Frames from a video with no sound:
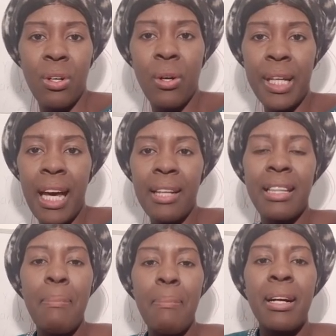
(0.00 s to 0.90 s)
OK,
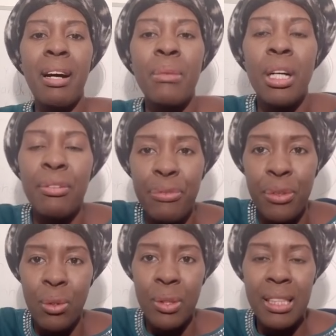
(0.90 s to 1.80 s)
they become
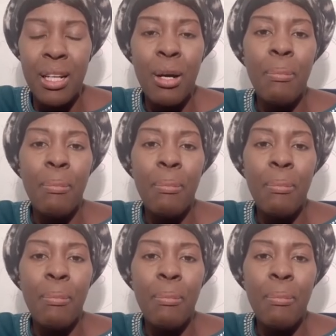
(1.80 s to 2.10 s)
confused.